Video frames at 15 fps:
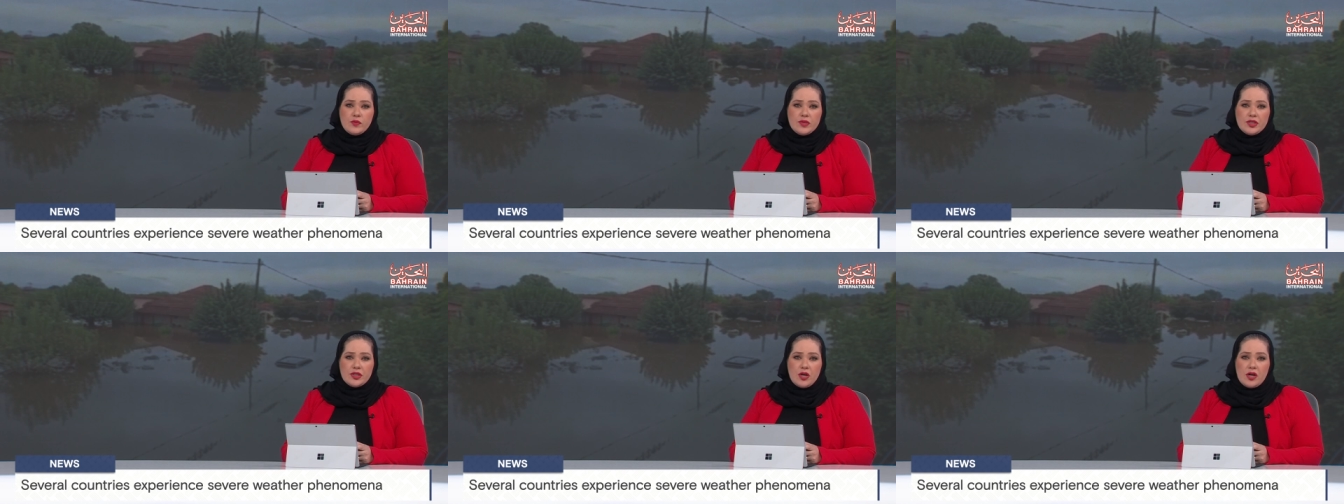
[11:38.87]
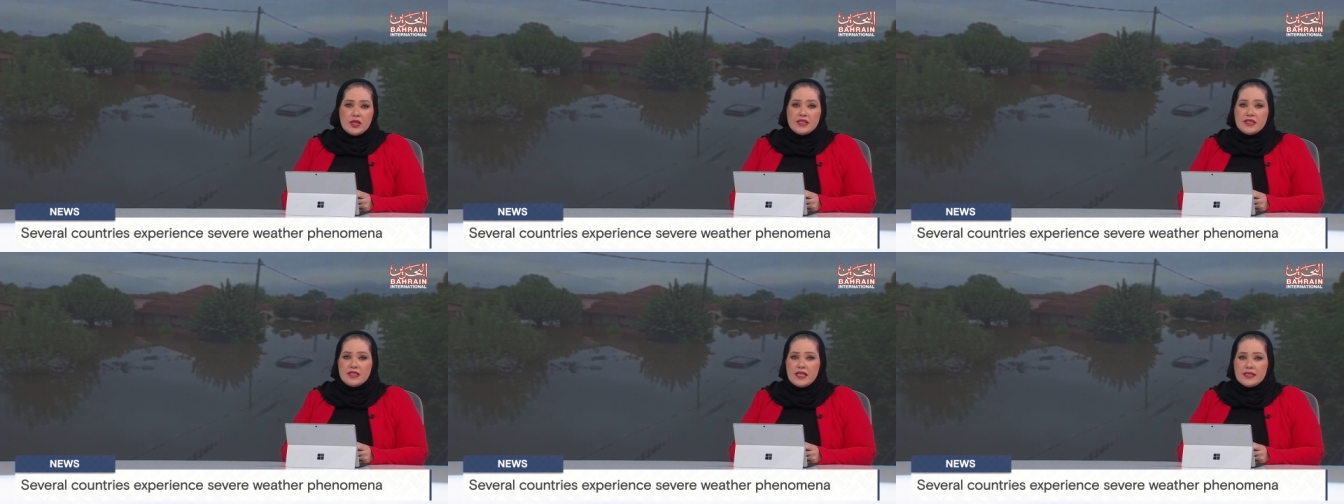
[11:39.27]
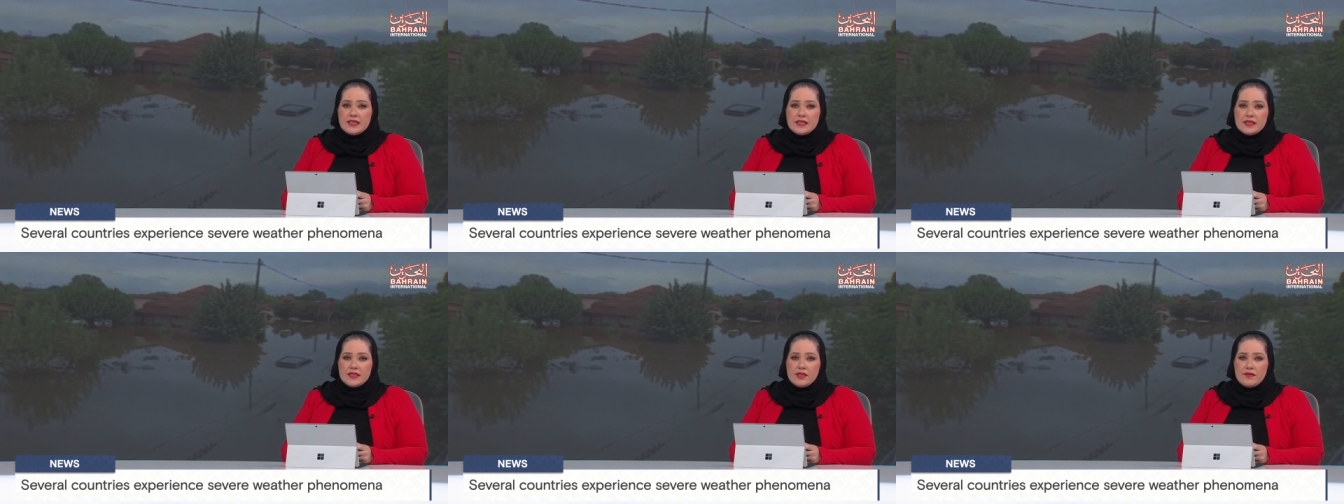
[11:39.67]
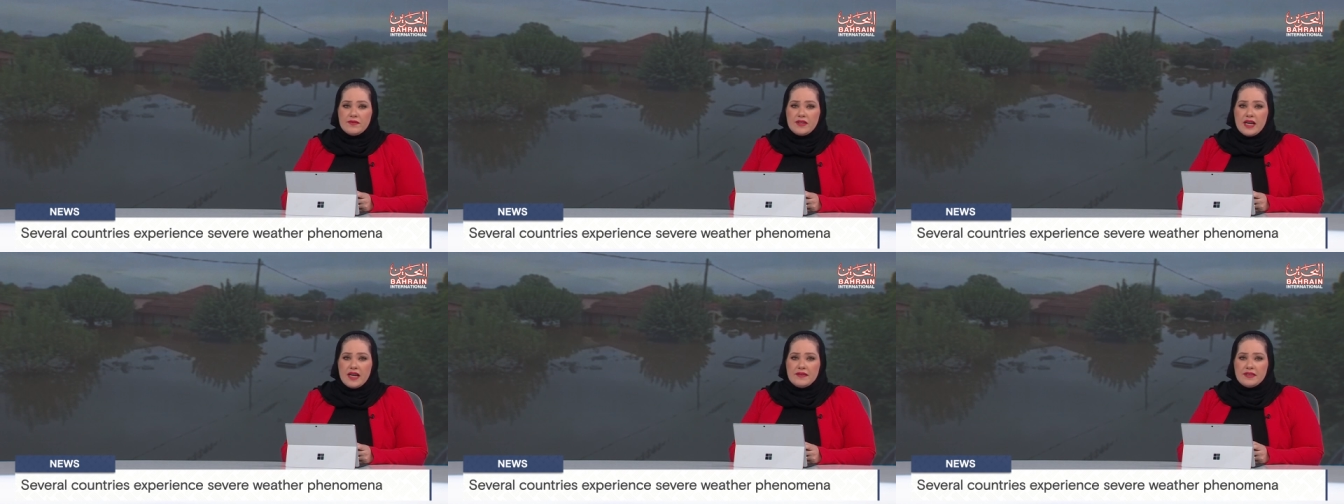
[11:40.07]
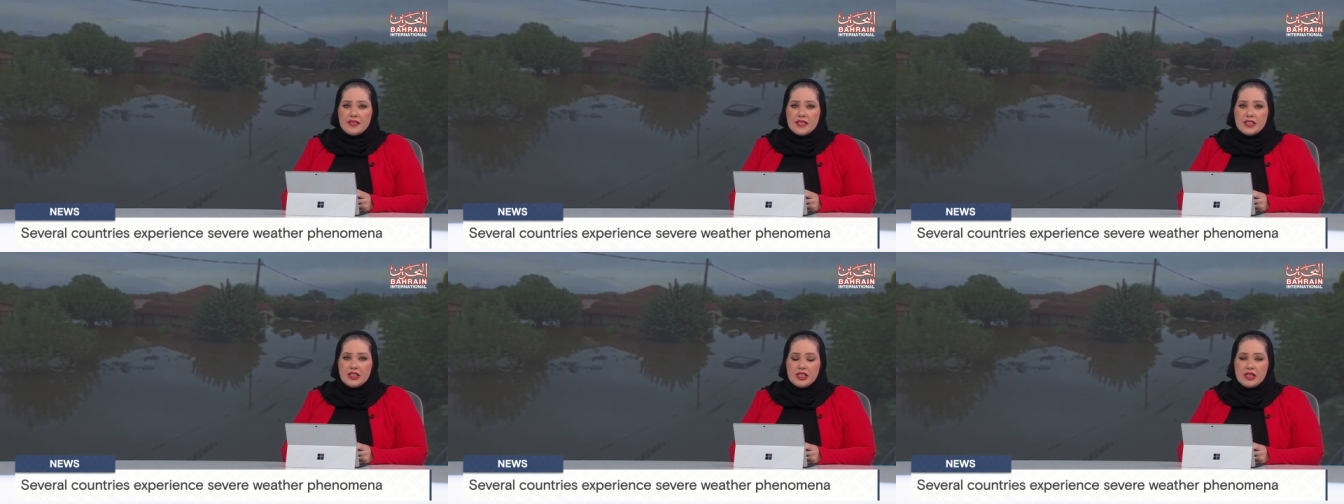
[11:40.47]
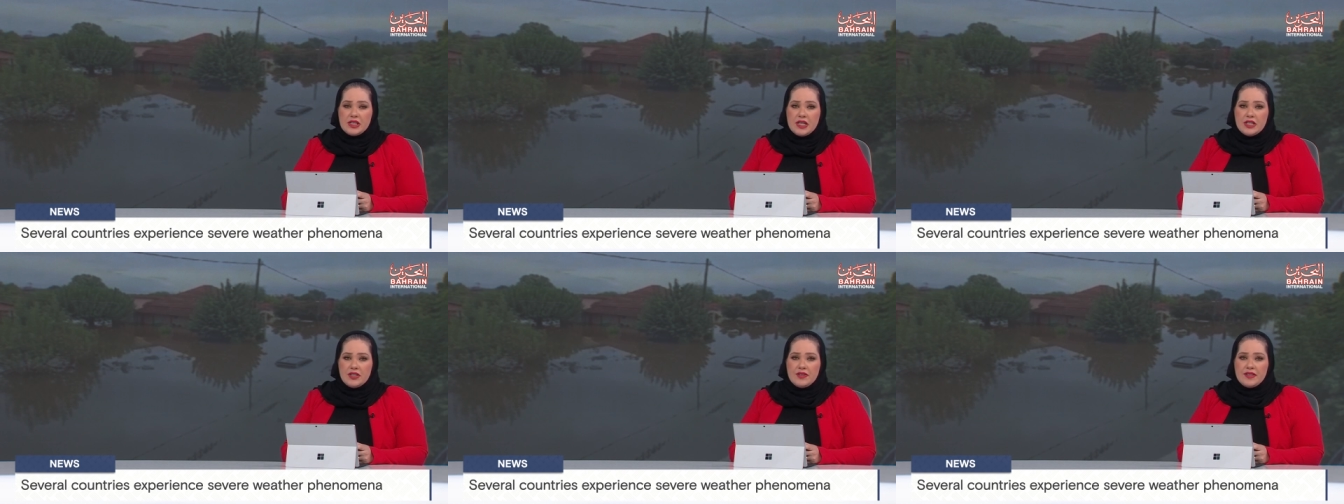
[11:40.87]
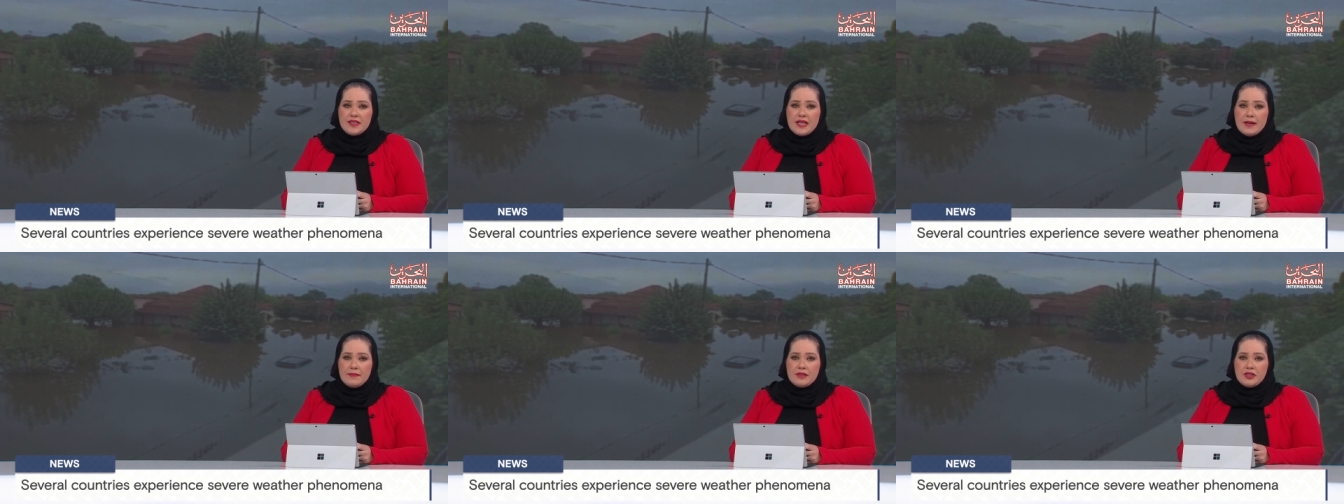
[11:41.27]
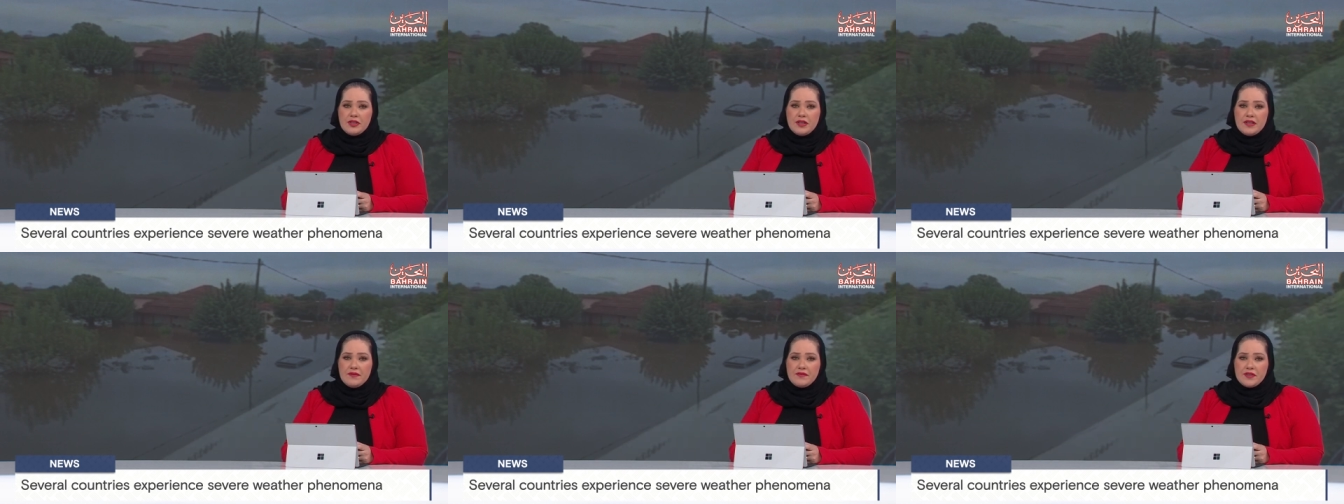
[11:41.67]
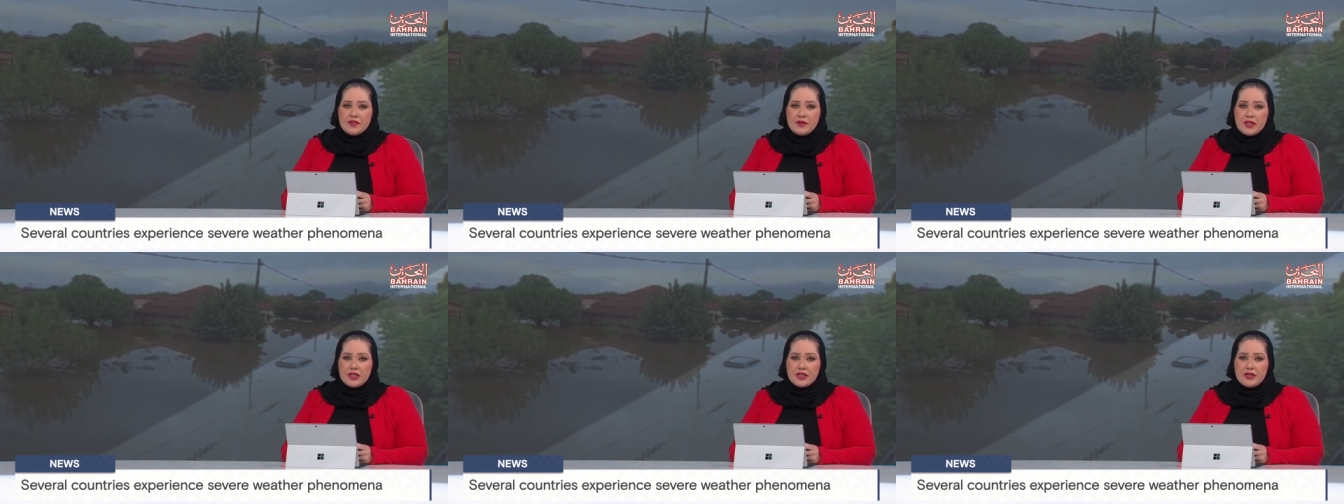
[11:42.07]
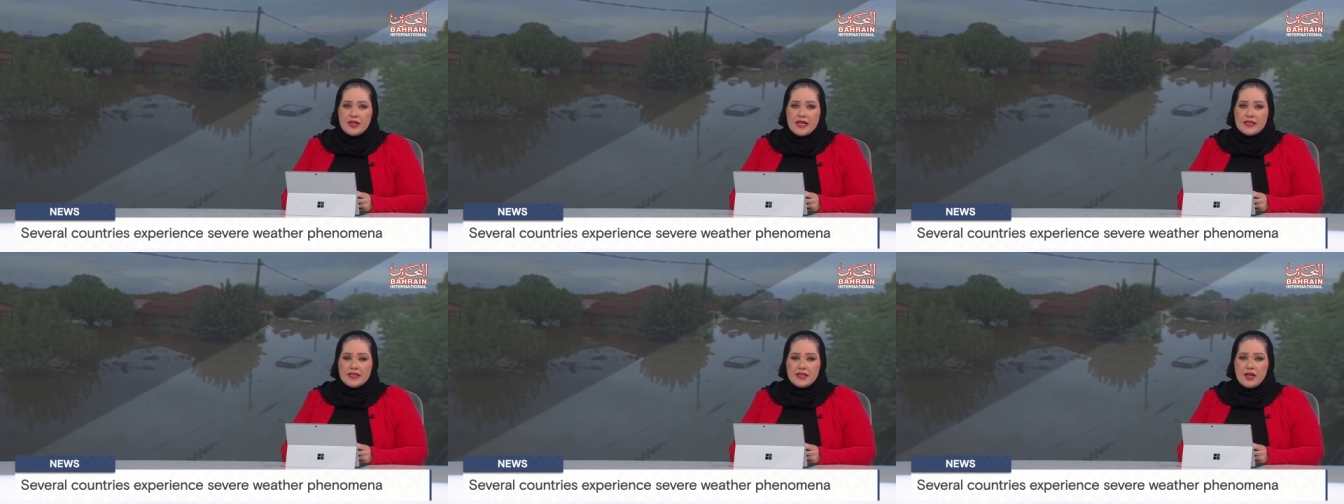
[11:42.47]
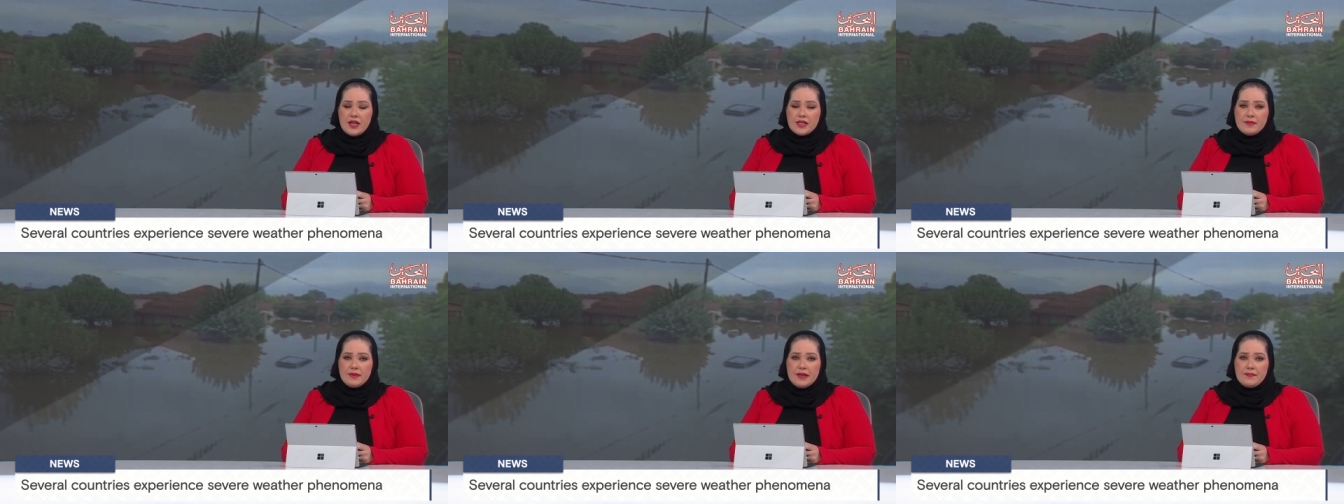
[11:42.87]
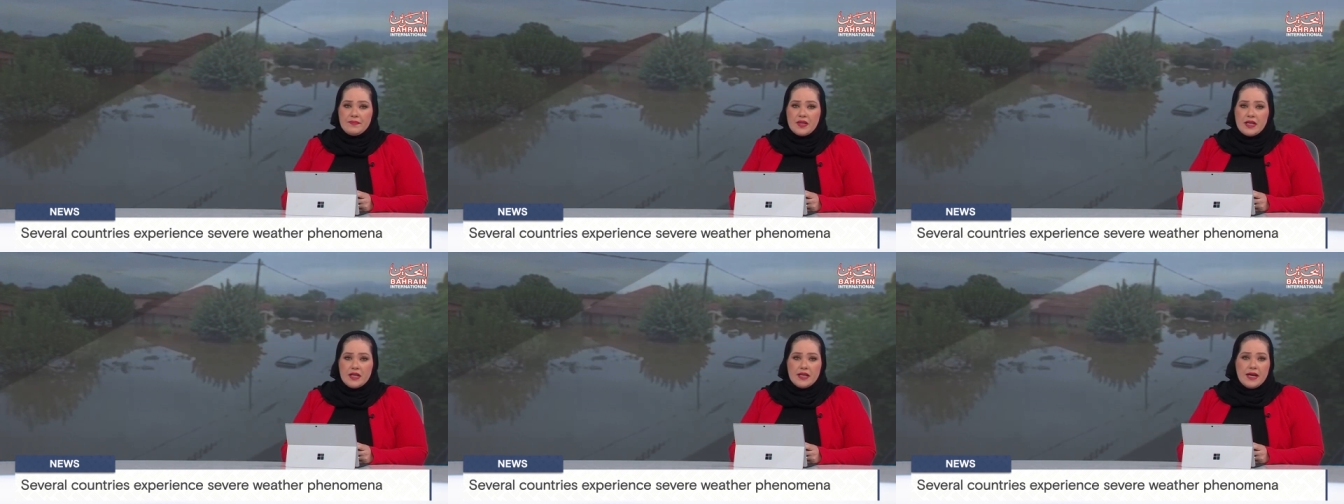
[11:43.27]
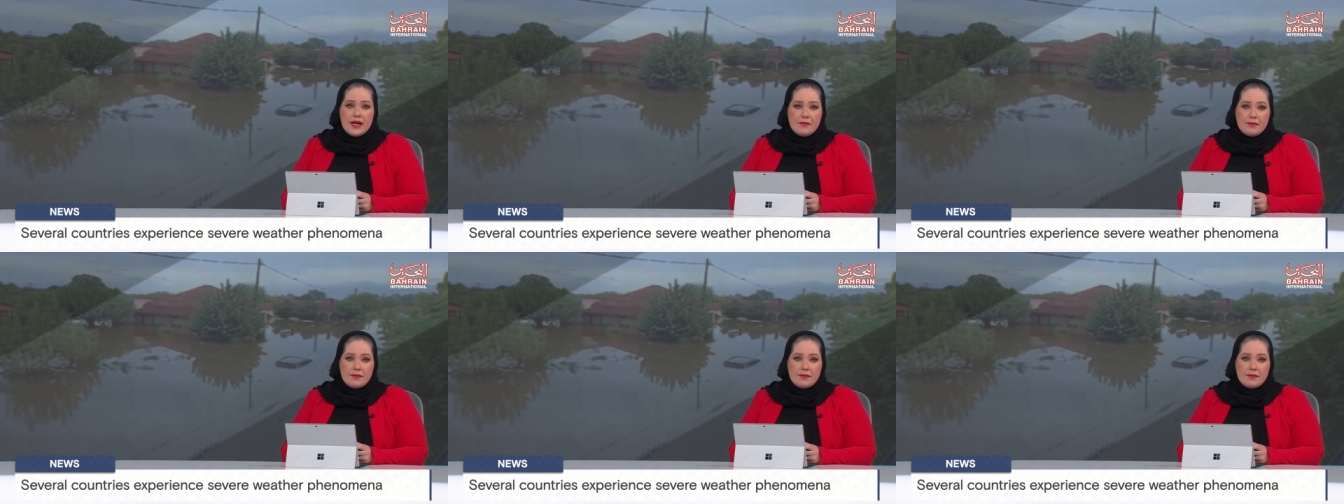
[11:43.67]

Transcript: which cost dozens of lives in addition to the damage to the infrastructure and economy. A